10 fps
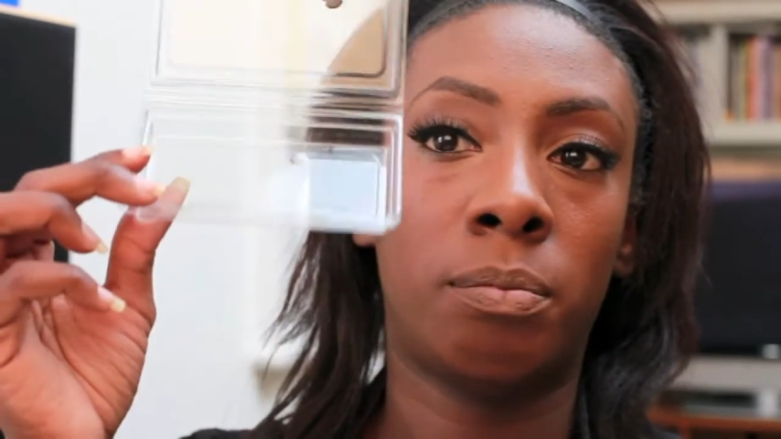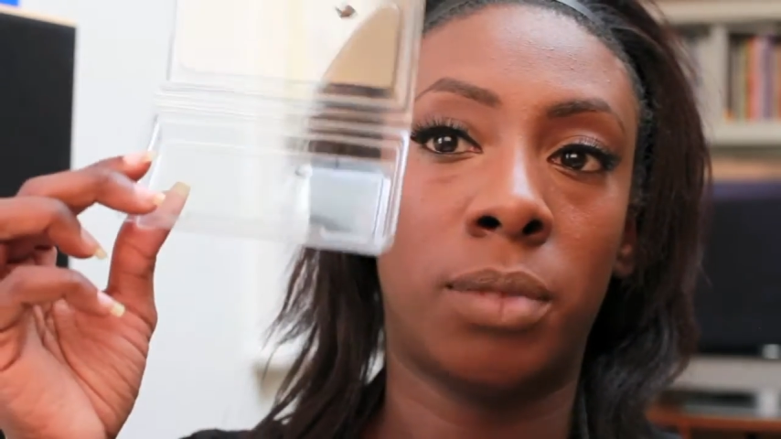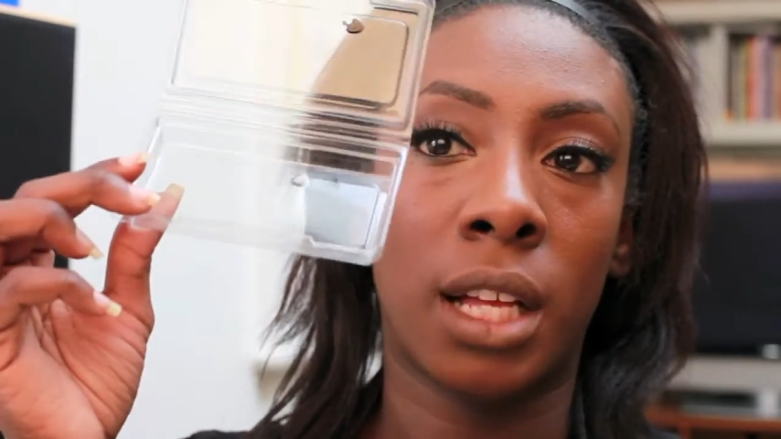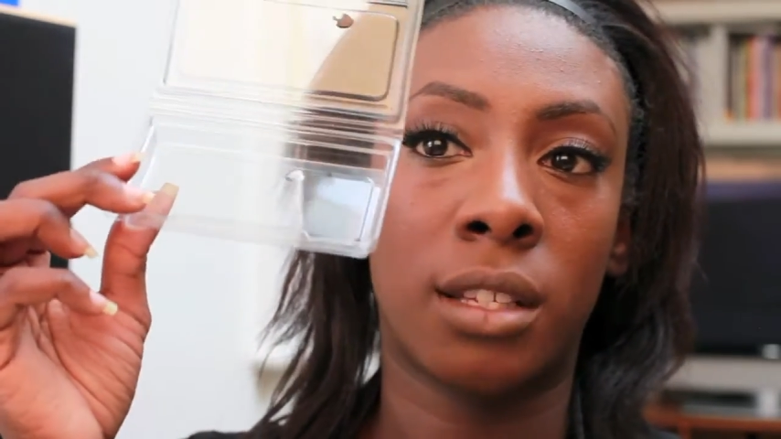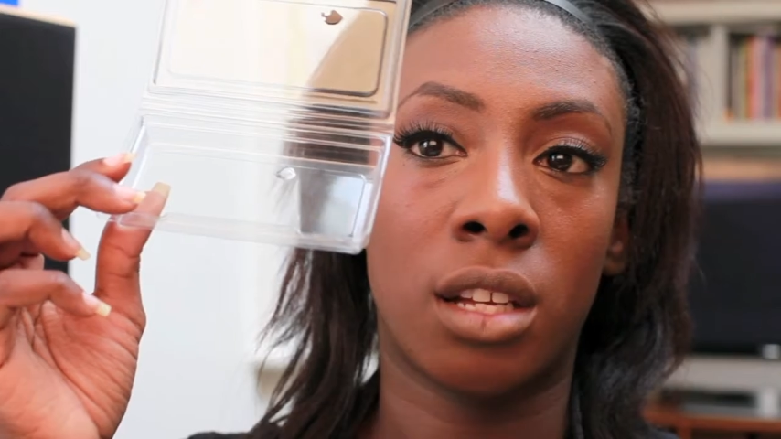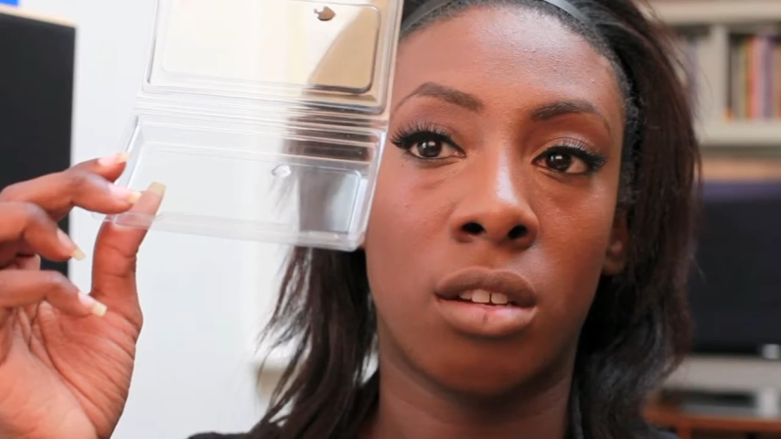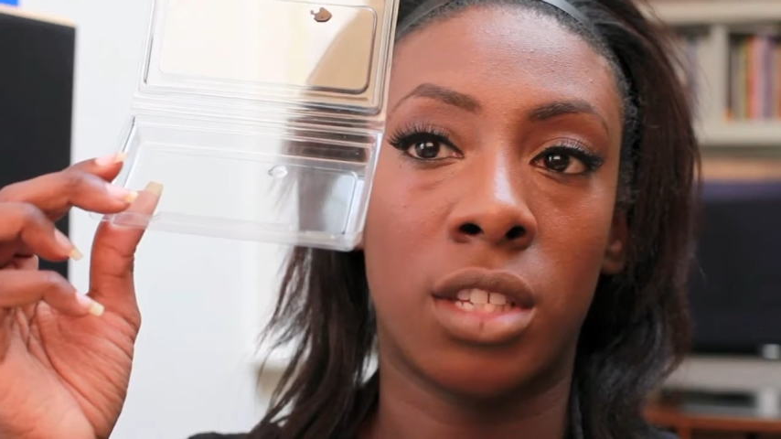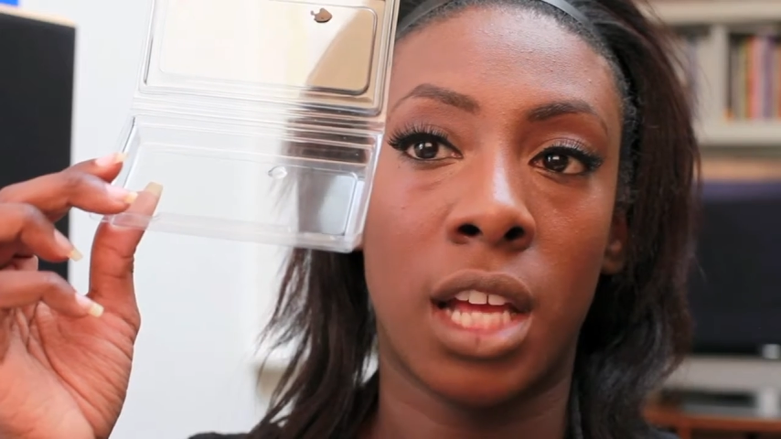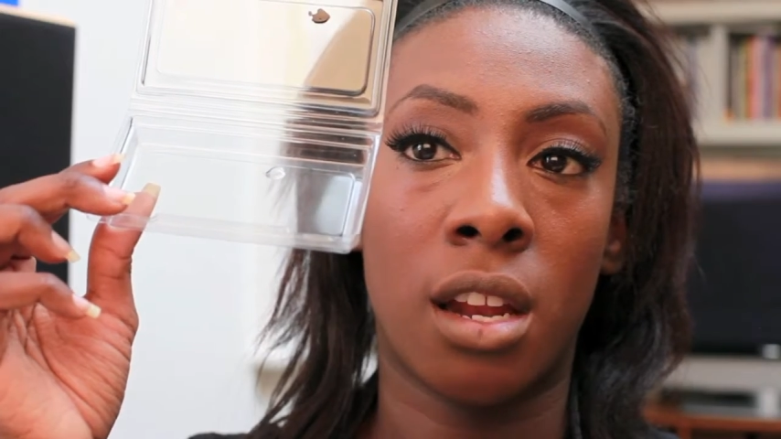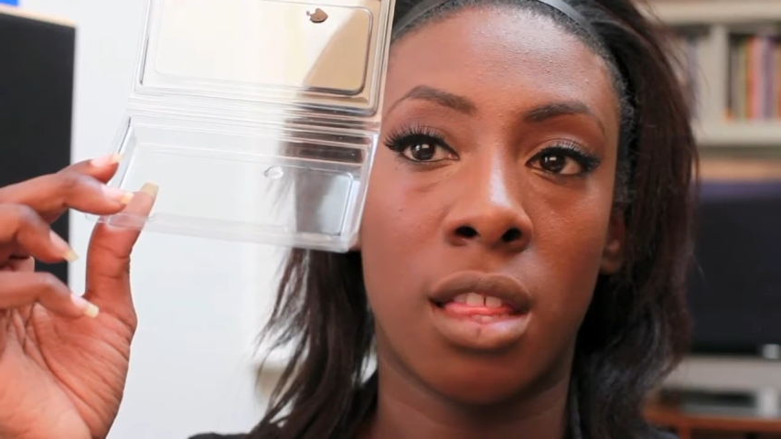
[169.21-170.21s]
plastic
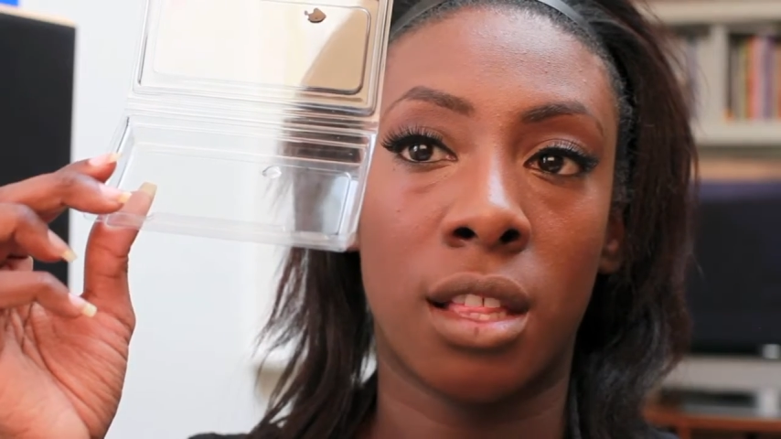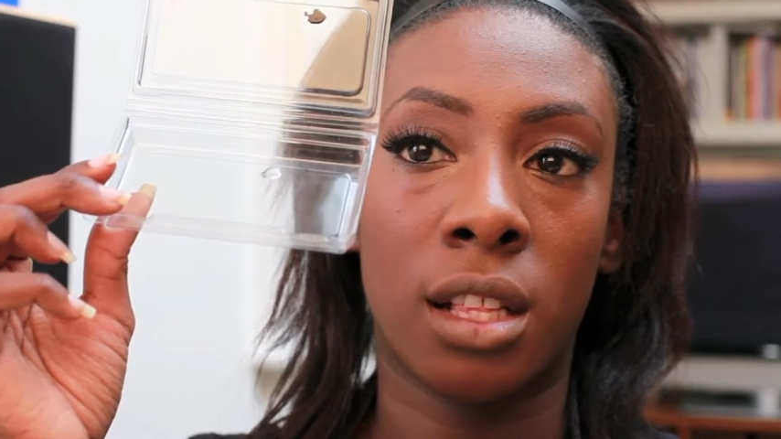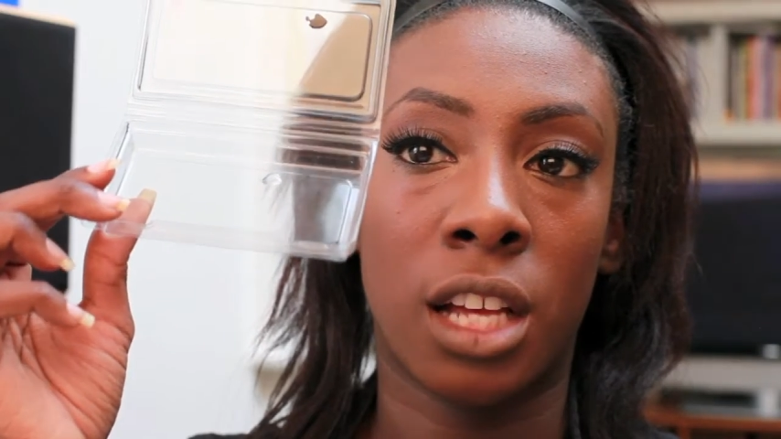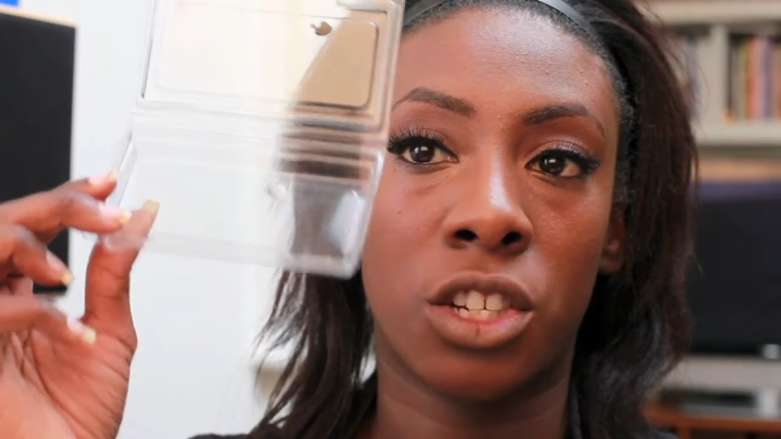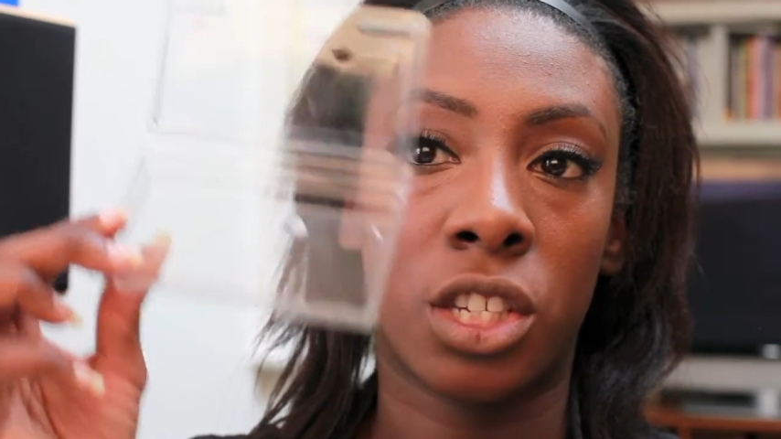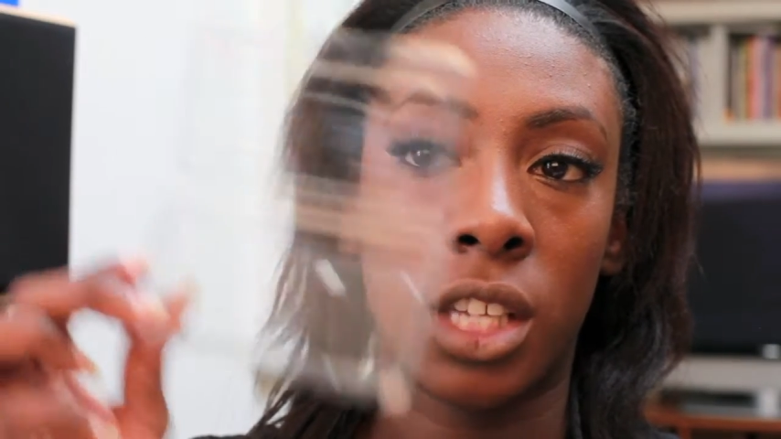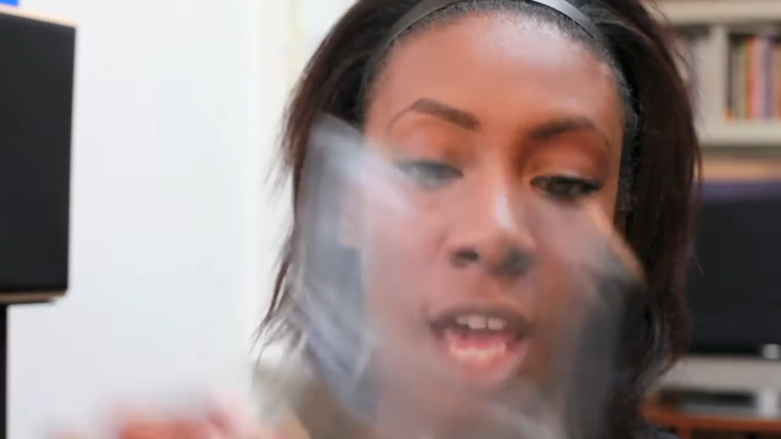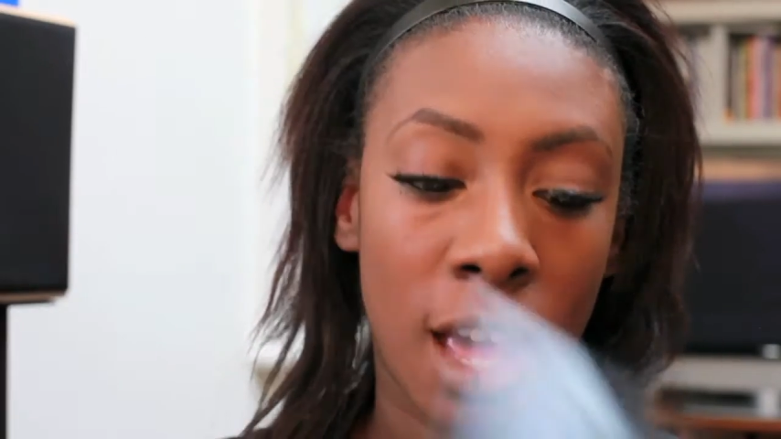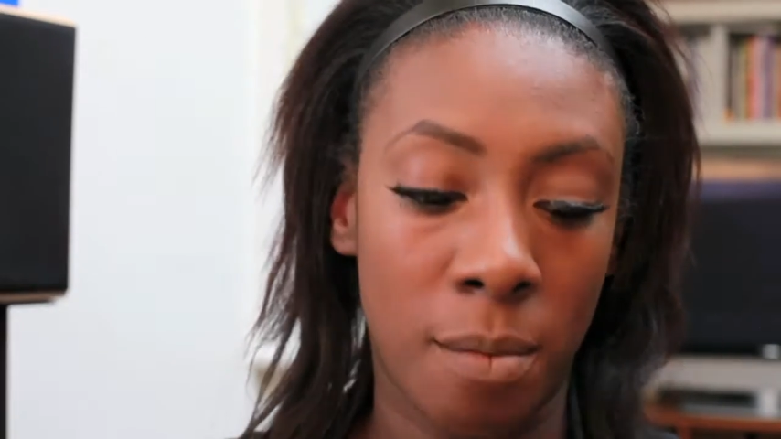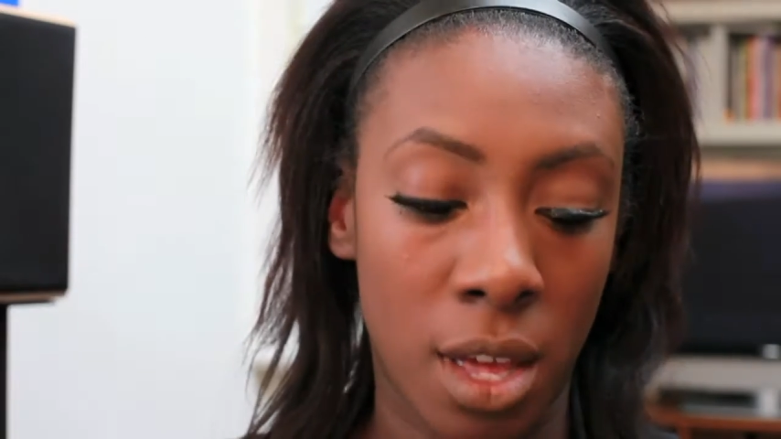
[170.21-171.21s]
container that the lashes
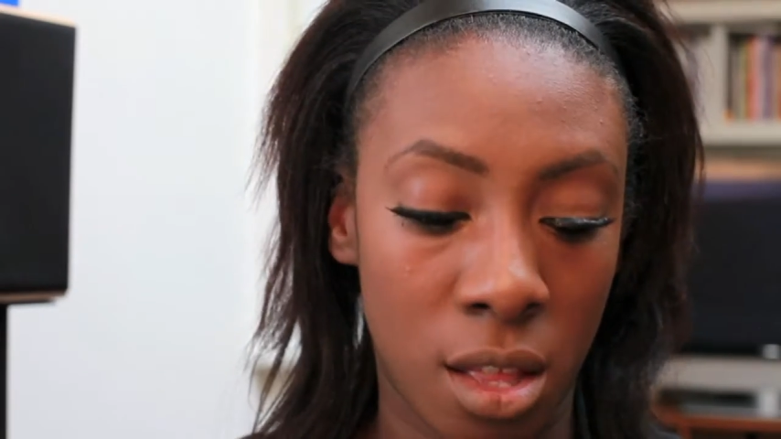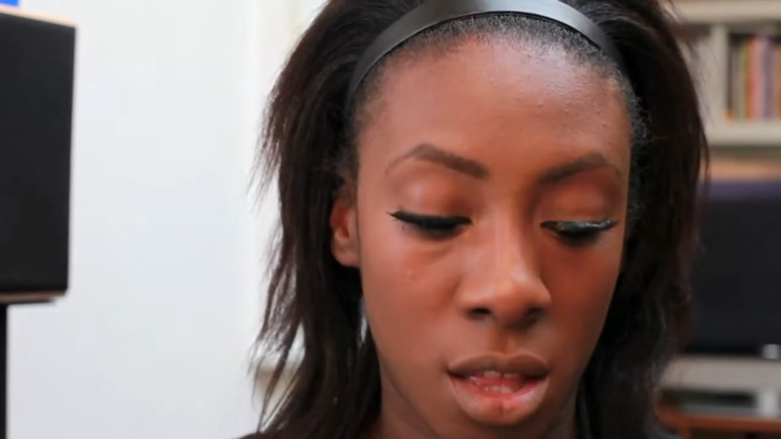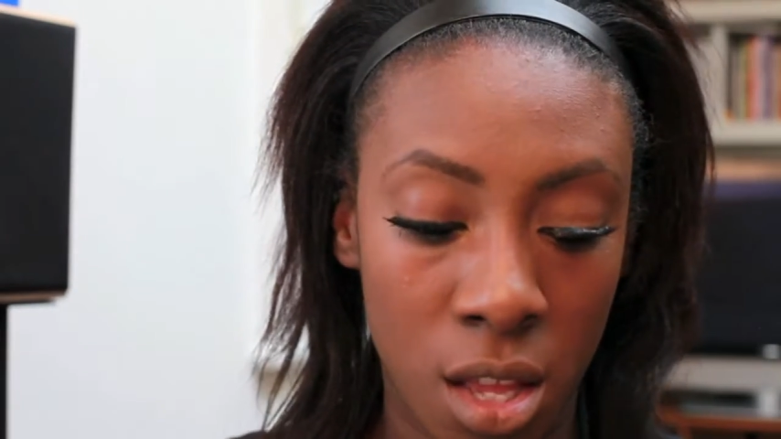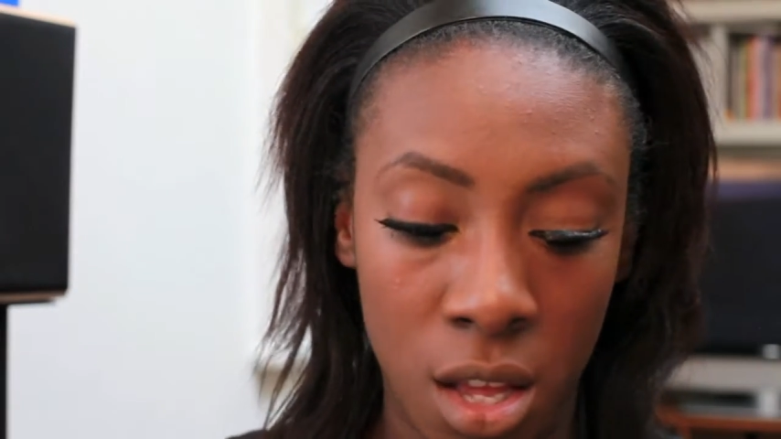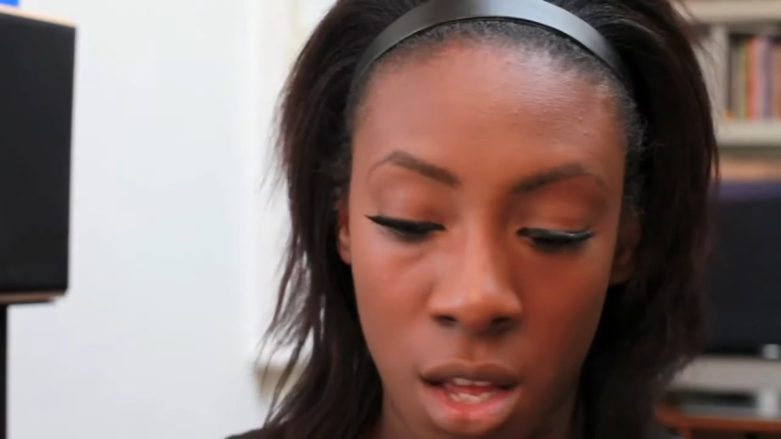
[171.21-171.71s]
came in.